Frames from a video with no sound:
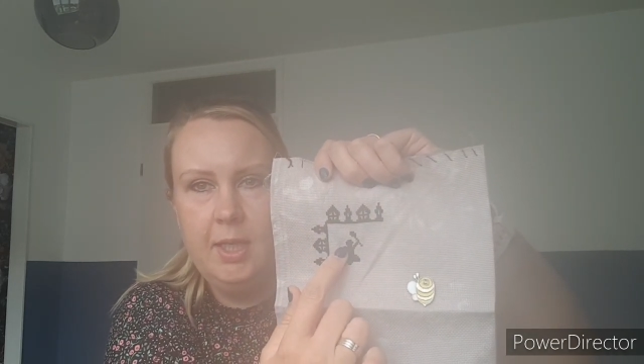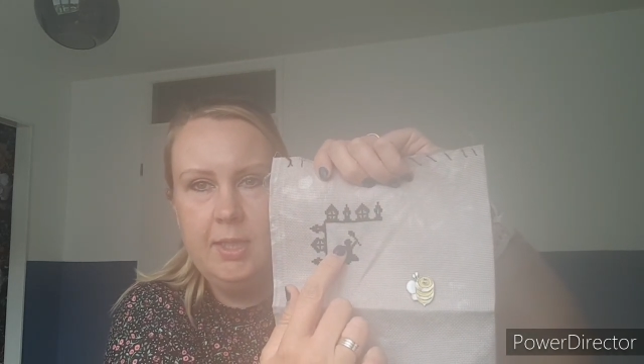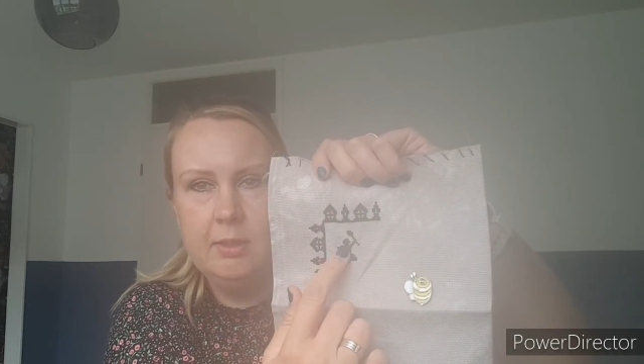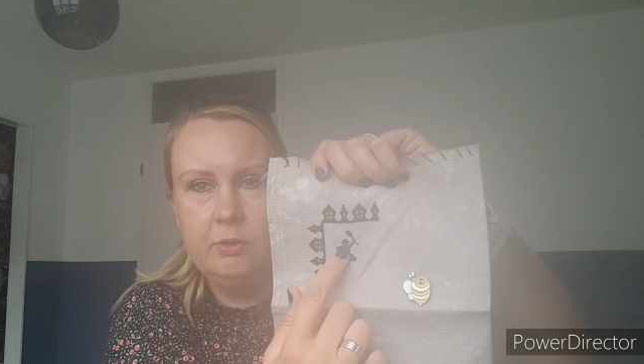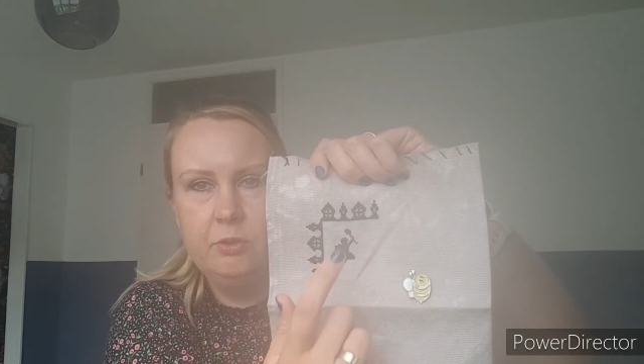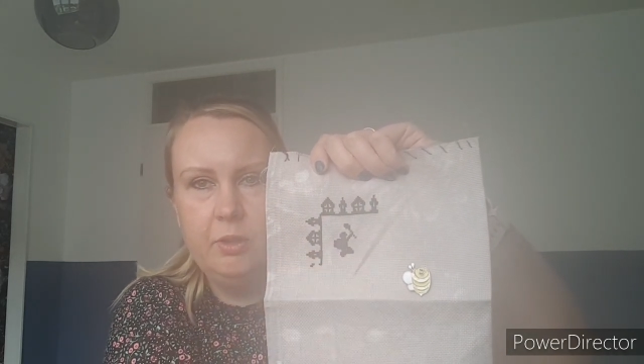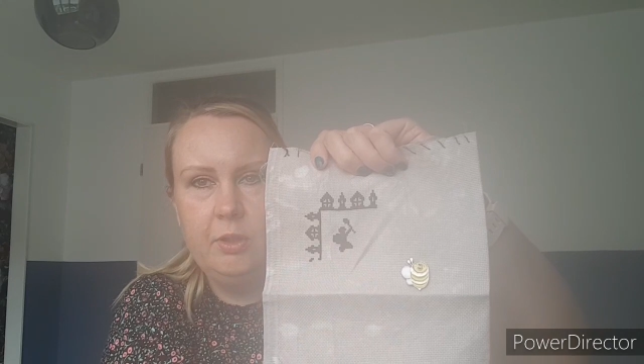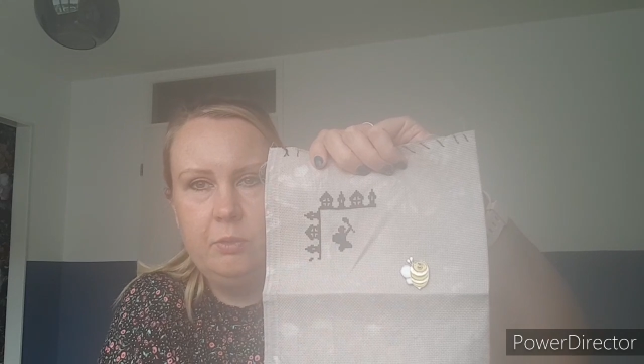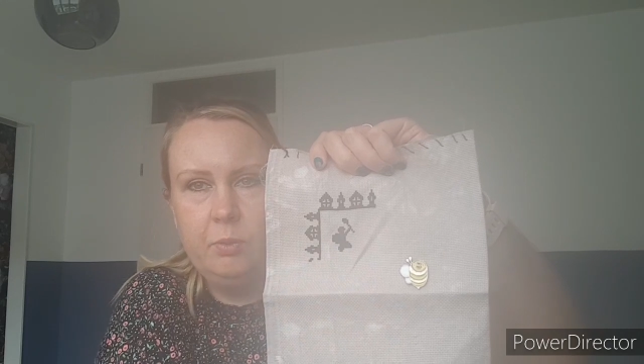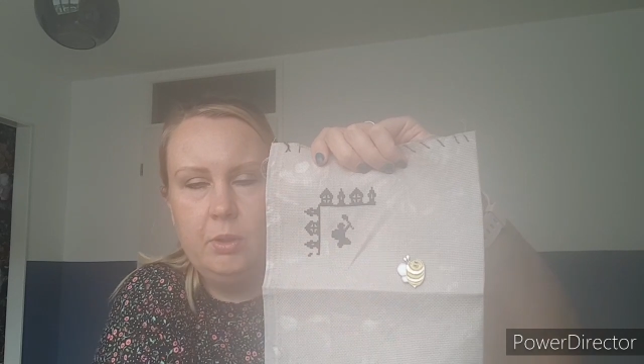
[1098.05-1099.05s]
And I
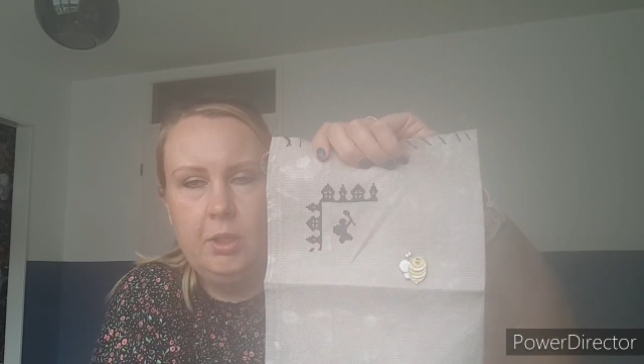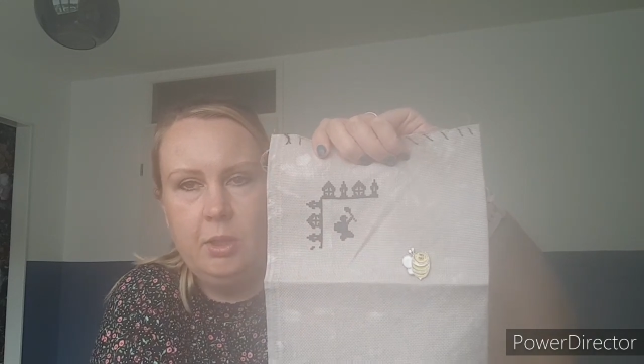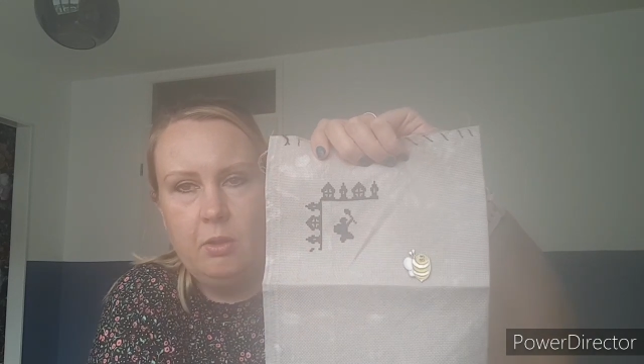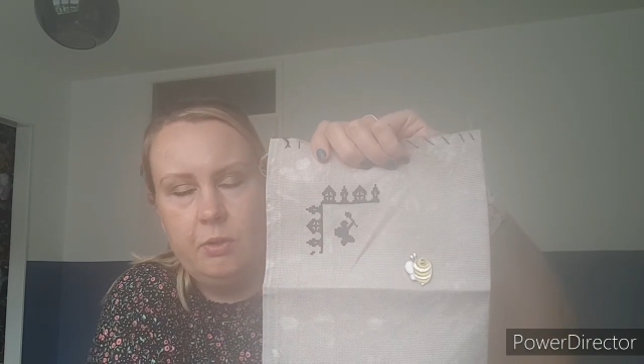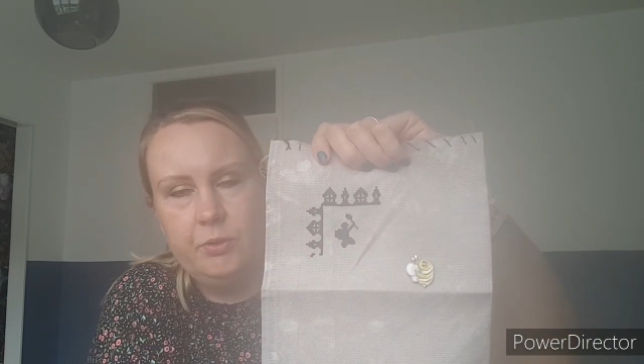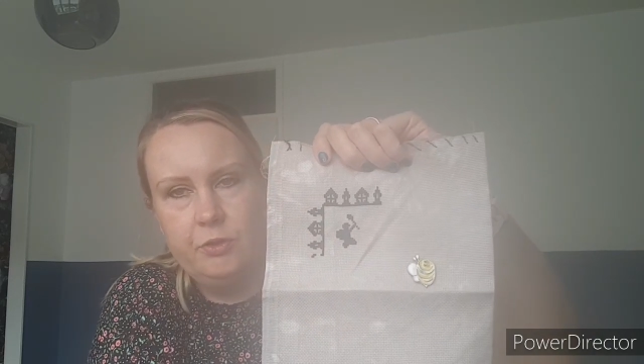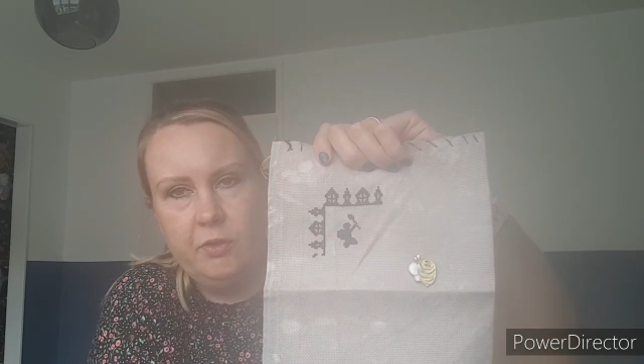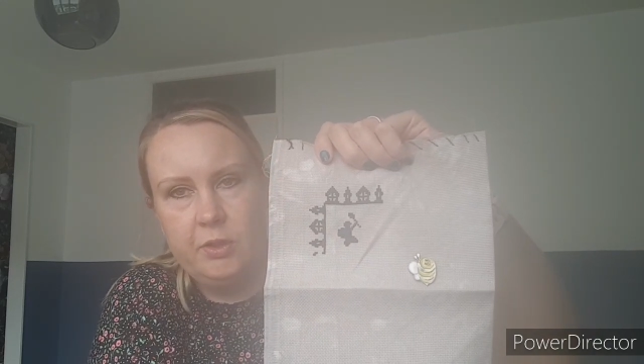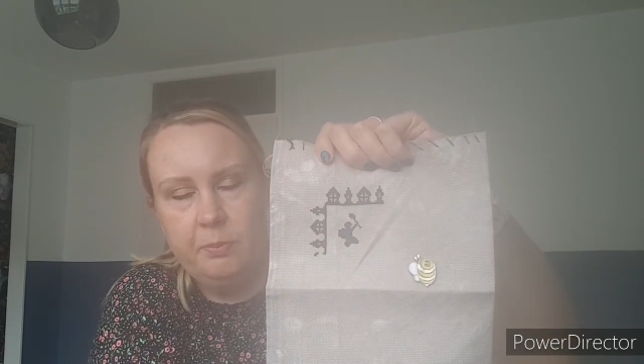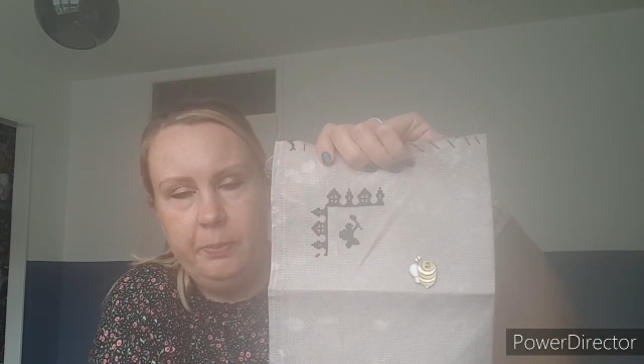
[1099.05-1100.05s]
started working on
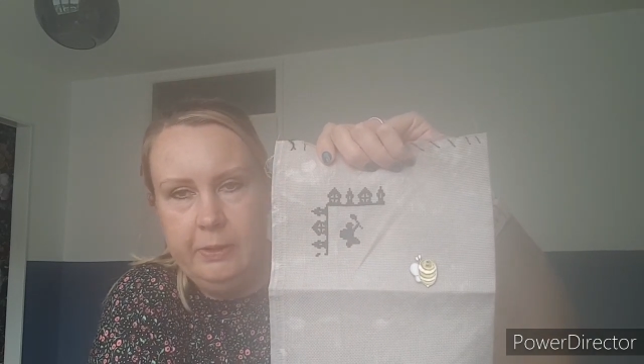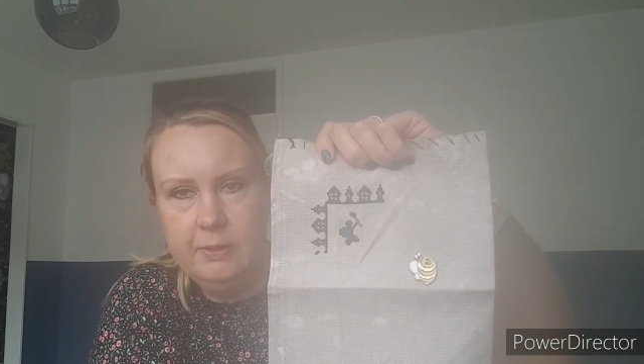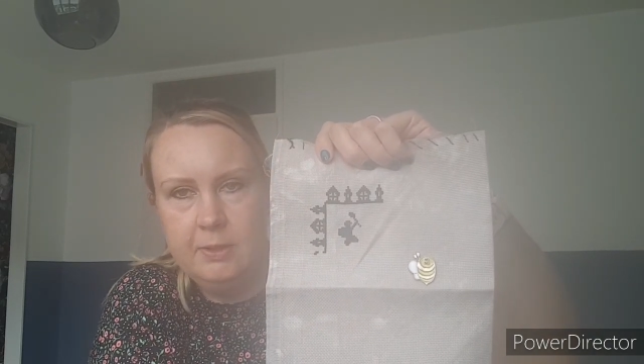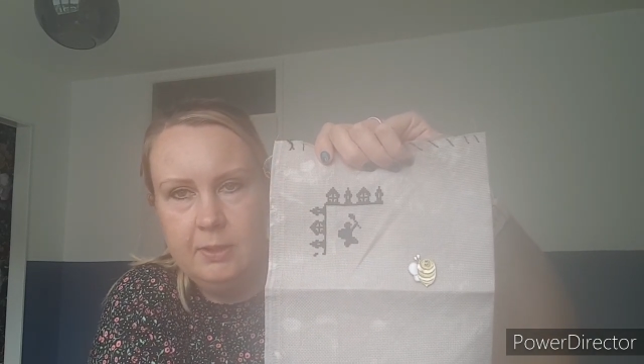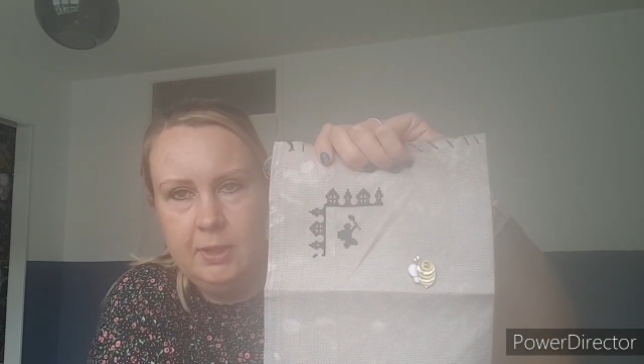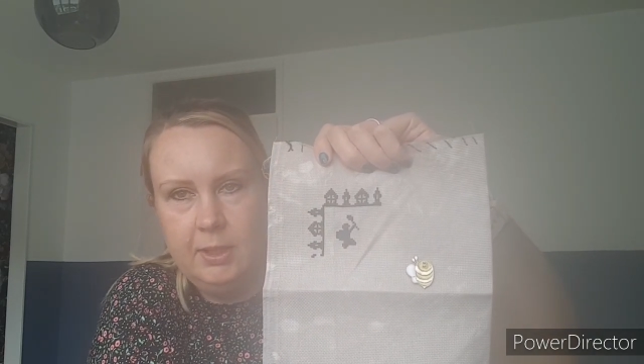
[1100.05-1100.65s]
Zwarte Piet.